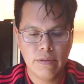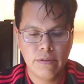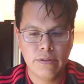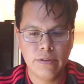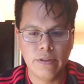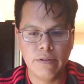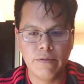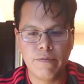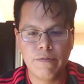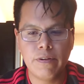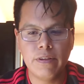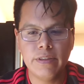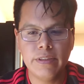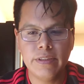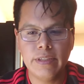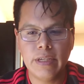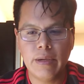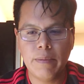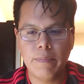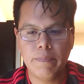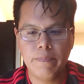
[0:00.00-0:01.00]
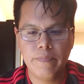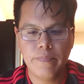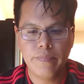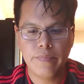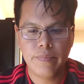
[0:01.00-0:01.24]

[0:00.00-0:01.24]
So the first step,